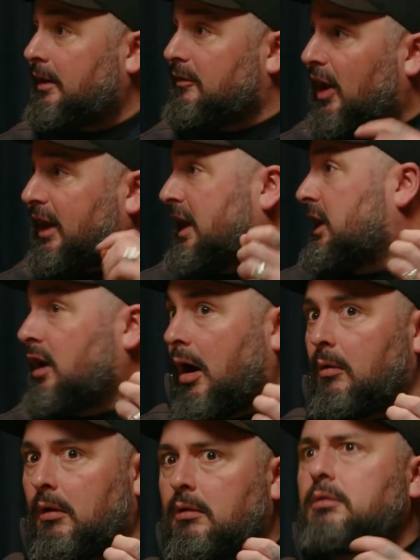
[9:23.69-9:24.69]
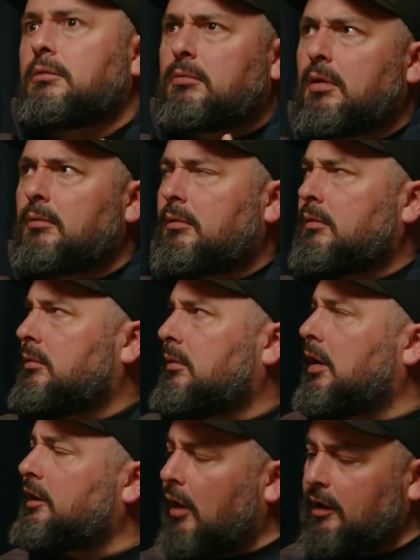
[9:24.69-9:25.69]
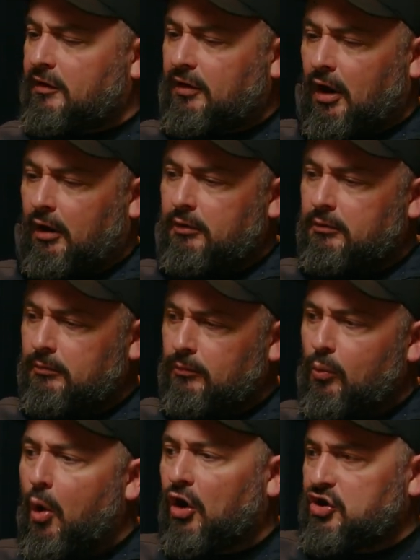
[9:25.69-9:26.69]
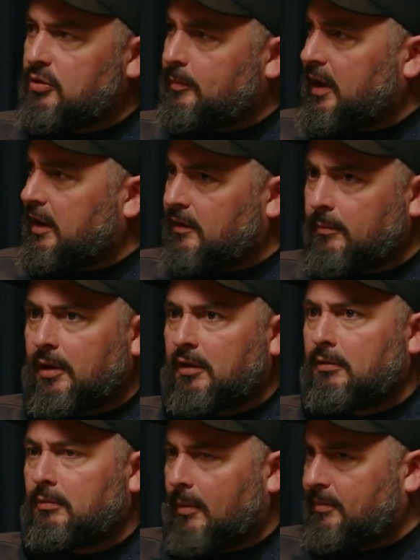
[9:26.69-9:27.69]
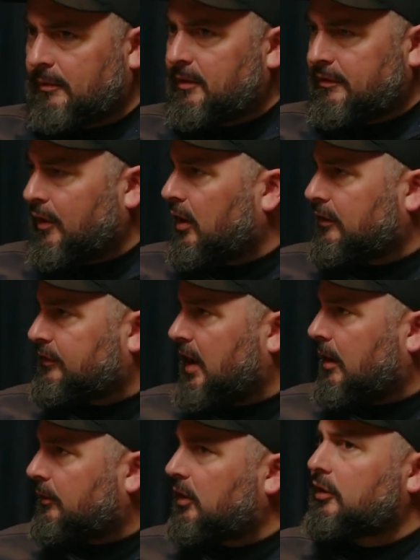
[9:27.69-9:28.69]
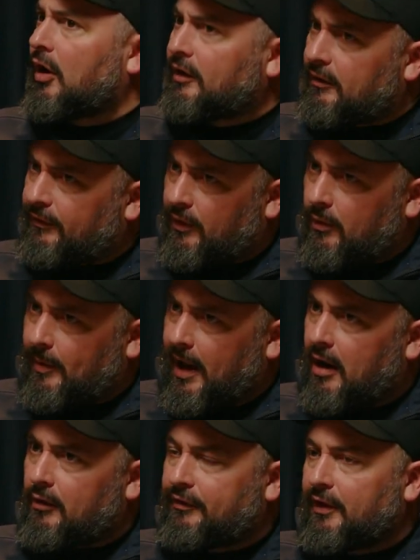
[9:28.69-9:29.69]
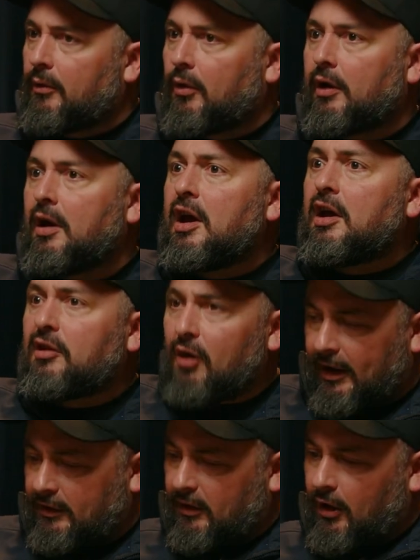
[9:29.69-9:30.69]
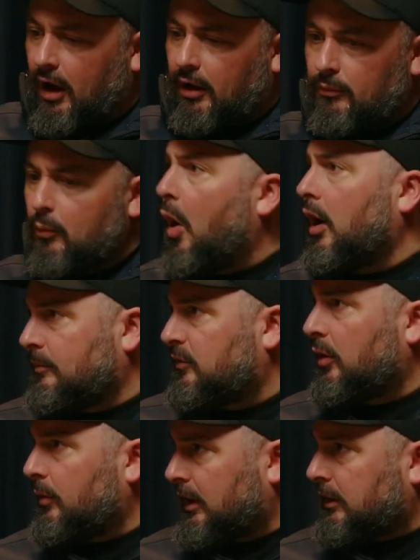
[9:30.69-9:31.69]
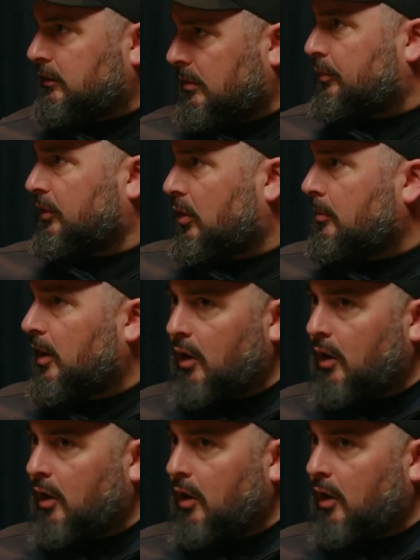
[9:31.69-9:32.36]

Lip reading: Like he can go, oh, well, I'd like to know what I should be eating because I'm 75 now and I'd like to feel a bit healthier, or I'd like to know what I'm doing to prolong my